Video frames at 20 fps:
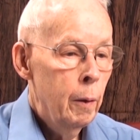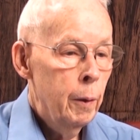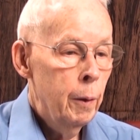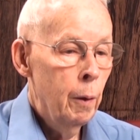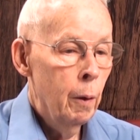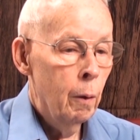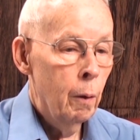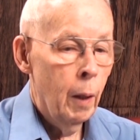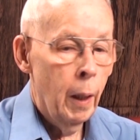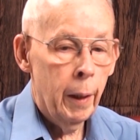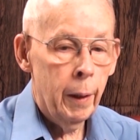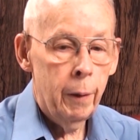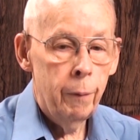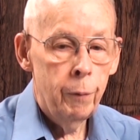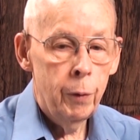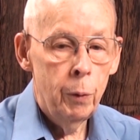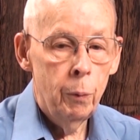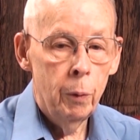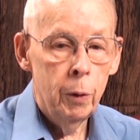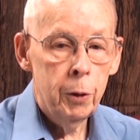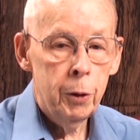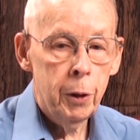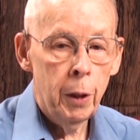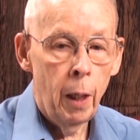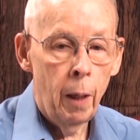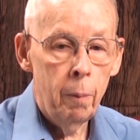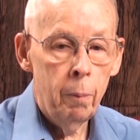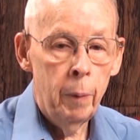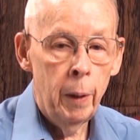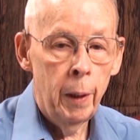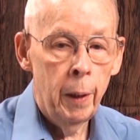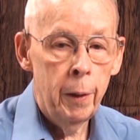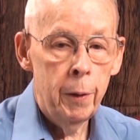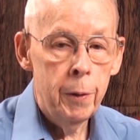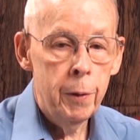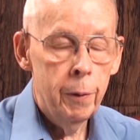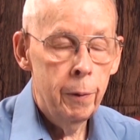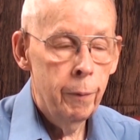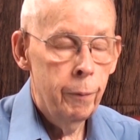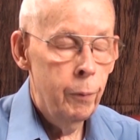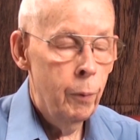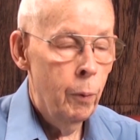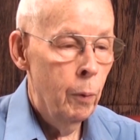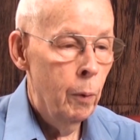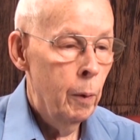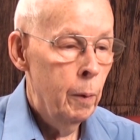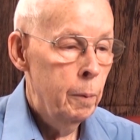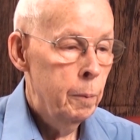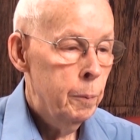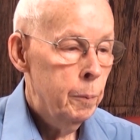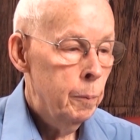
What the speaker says: like if you were a shop manager for